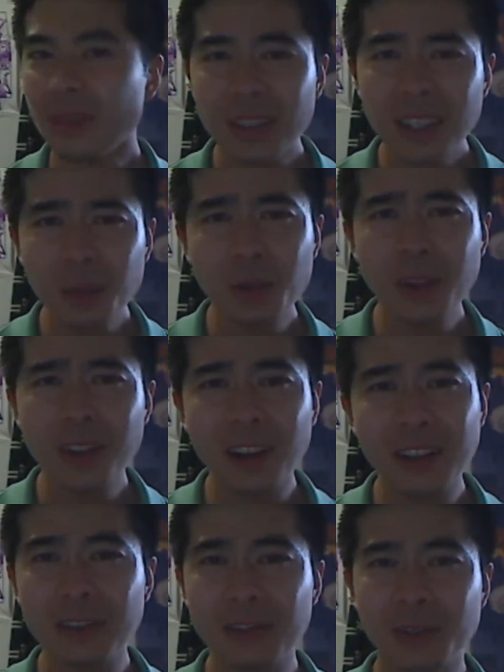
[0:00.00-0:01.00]
yeah, put on
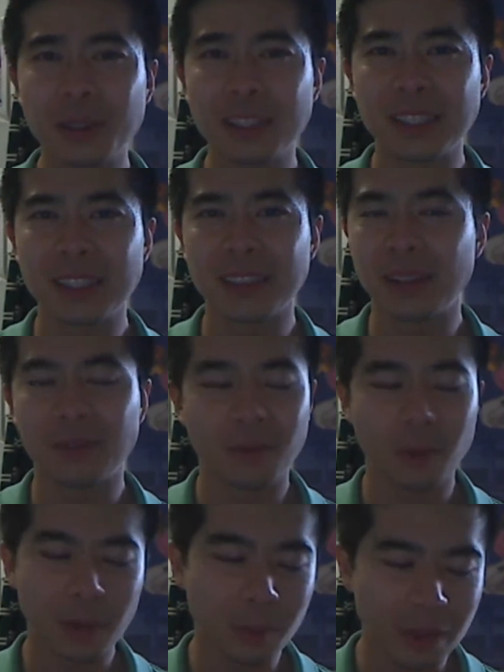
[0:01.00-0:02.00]
I Love Lucy,
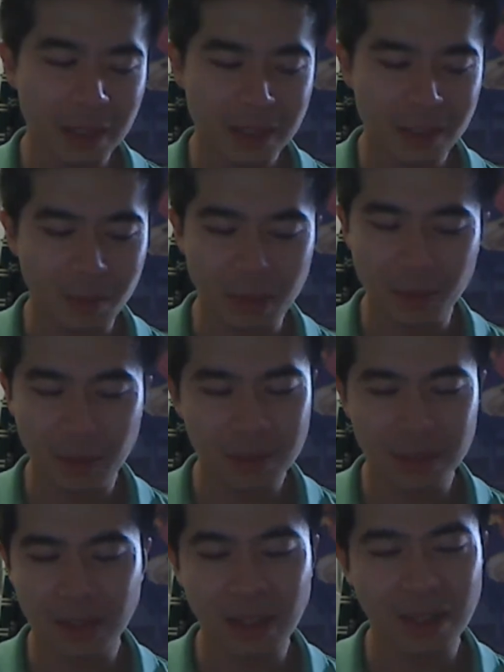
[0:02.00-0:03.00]
and when it's on, my mum
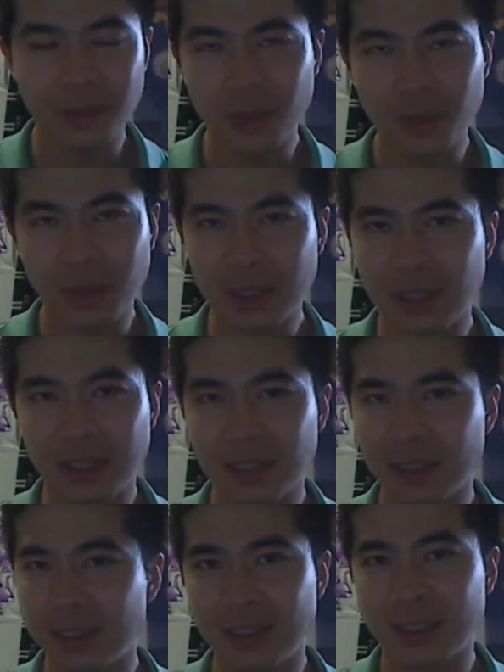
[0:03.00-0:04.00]
just laughs so much. Like
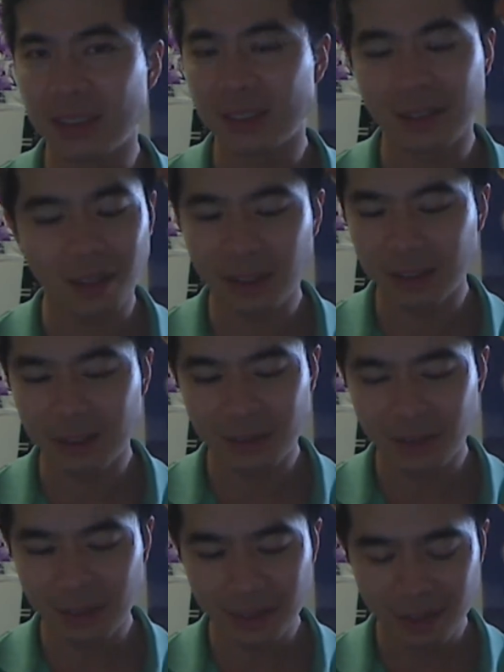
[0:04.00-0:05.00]
she just,
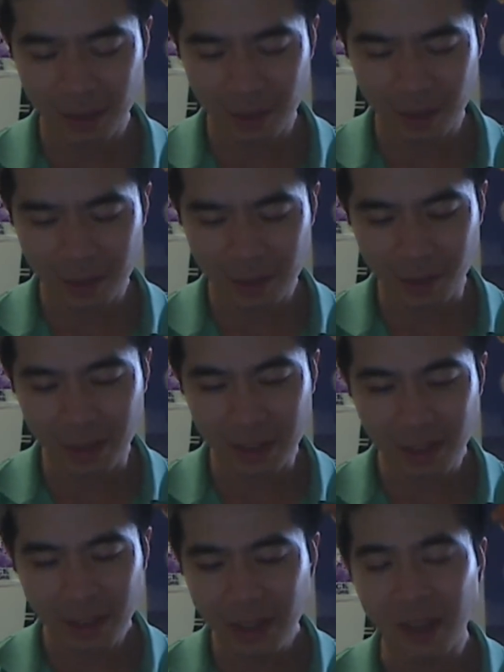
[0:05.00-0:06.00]
it's great,
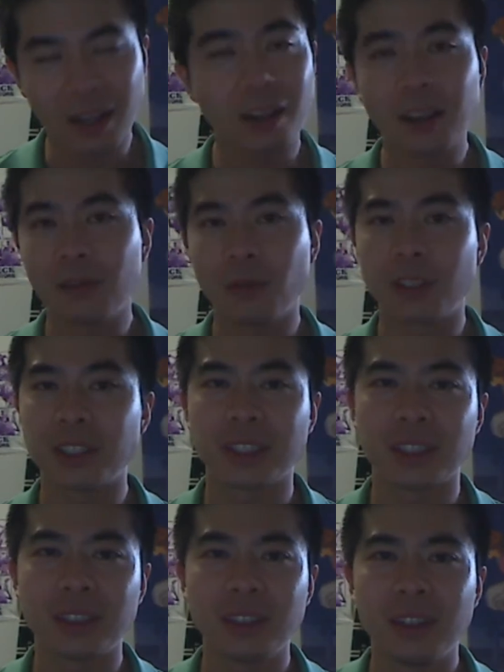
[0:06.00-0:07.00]
and I love
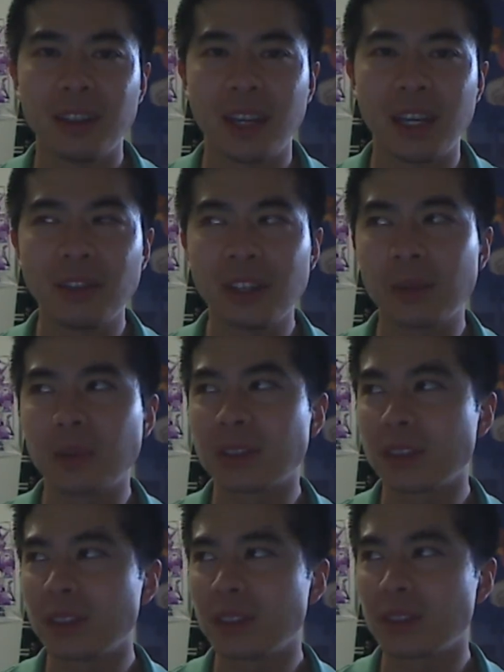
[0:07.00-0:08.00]
watching it. Every
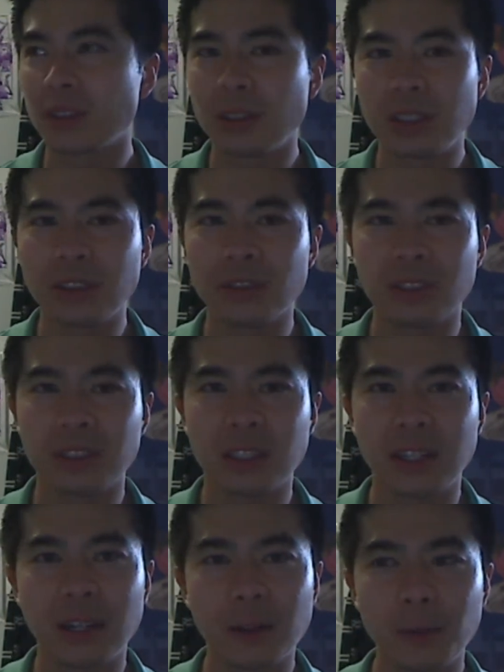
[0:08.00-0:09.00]
episode is so different.
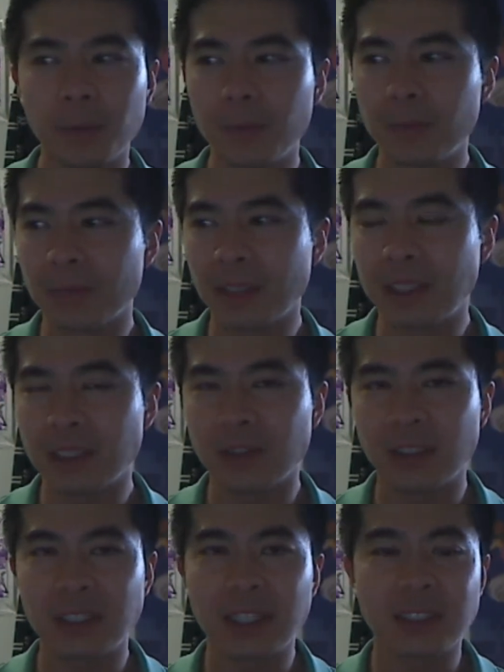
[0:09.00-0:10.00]
It's
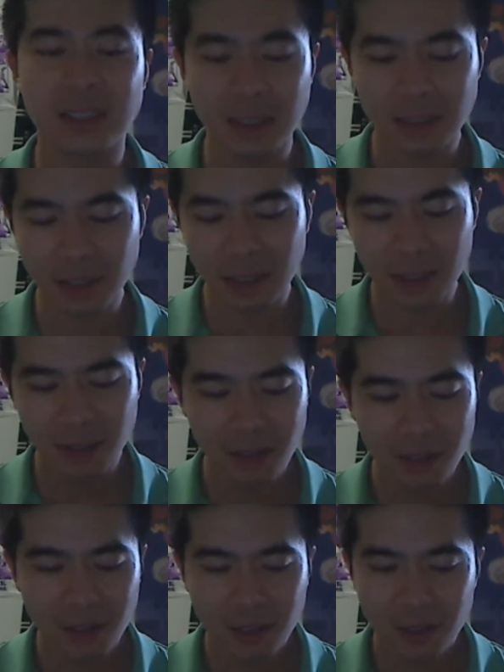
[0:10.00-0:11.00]
fantastic. It's like
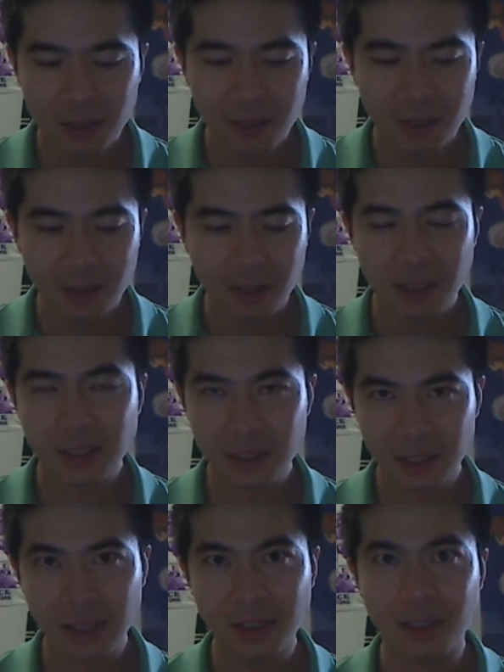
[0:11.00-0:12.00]

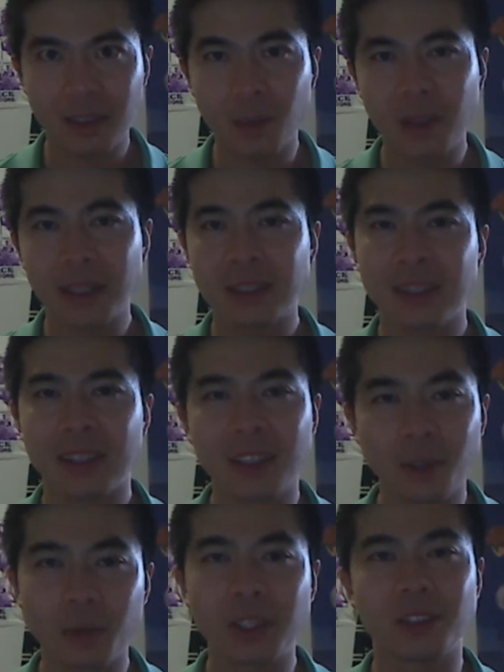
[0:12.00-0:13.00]
to me, it's like
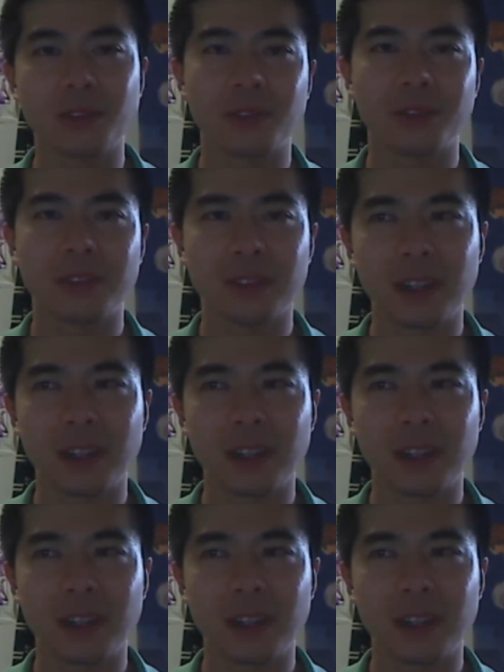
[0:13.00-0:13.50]
the original